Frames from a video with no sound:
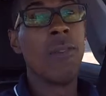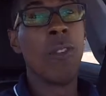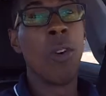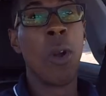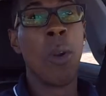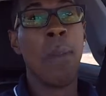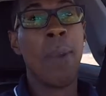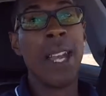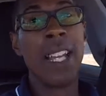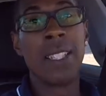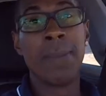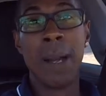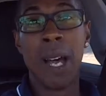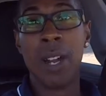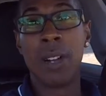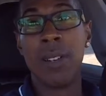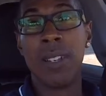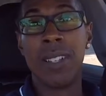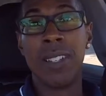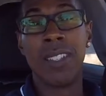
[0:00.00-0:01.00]
for a base
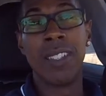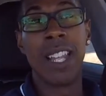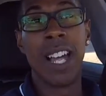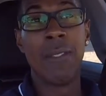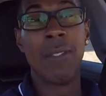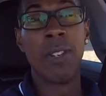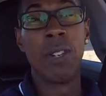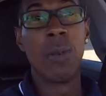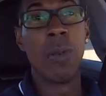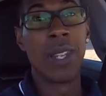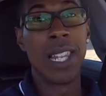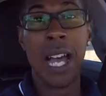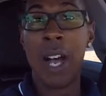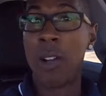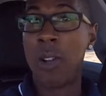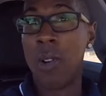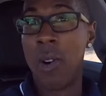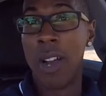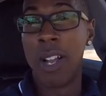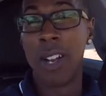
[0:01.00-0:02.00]
model level
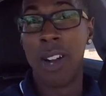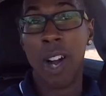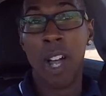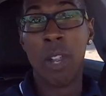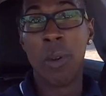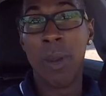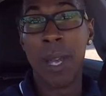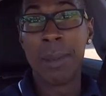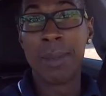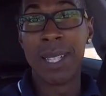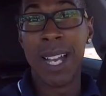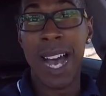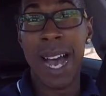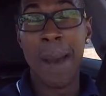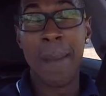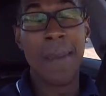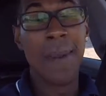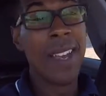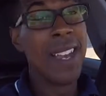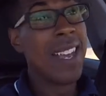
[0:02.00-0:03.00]
without going all the way up
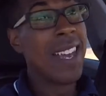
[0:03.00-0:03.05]
top,